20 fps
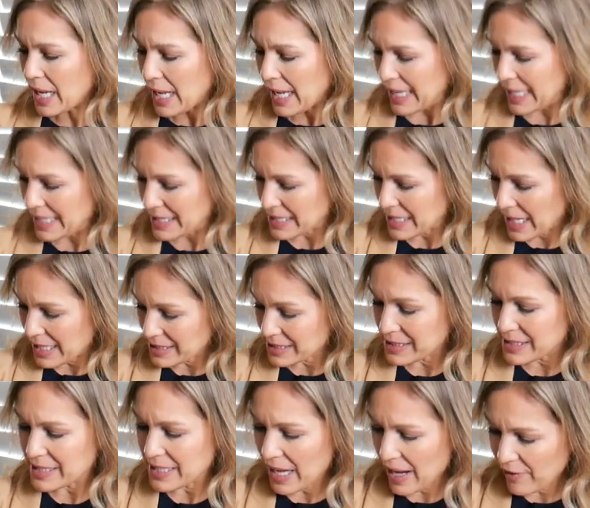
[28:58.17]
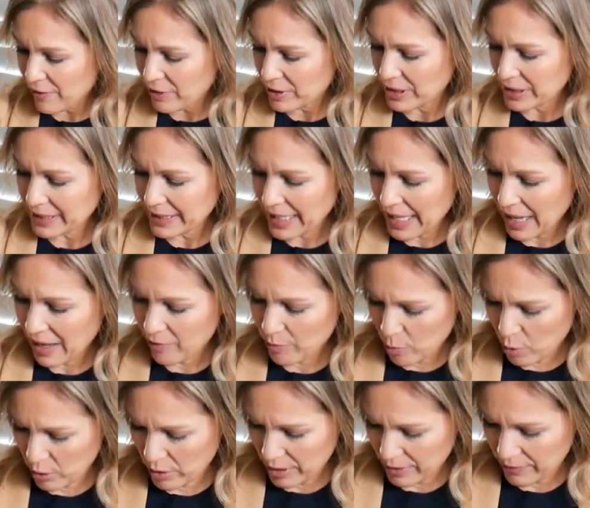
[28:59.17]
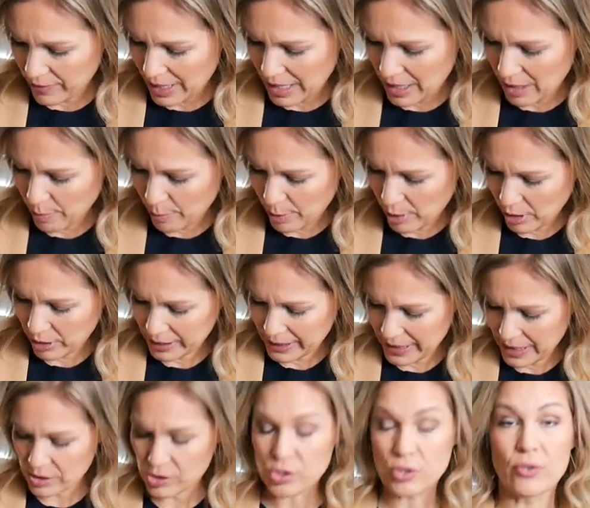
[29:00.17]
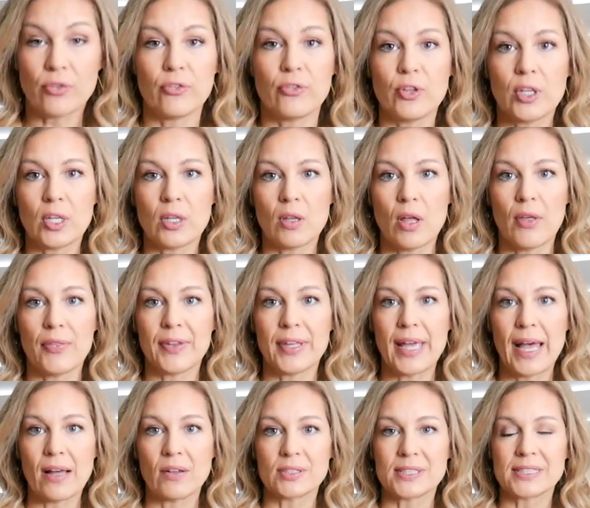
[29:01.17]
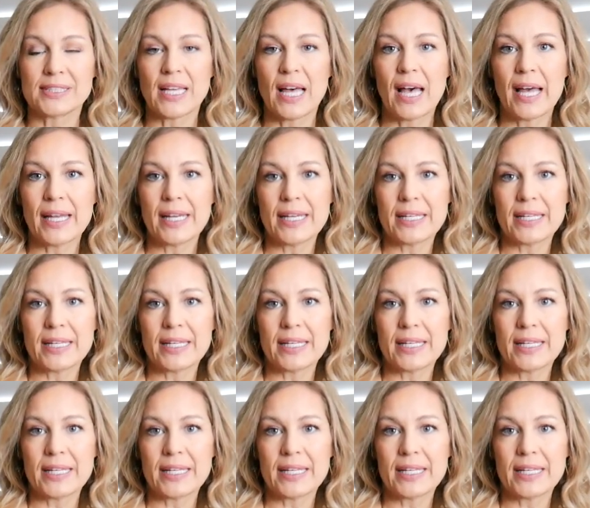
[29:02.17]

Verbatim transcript: It does definitely have more of a polyester feel on the outside.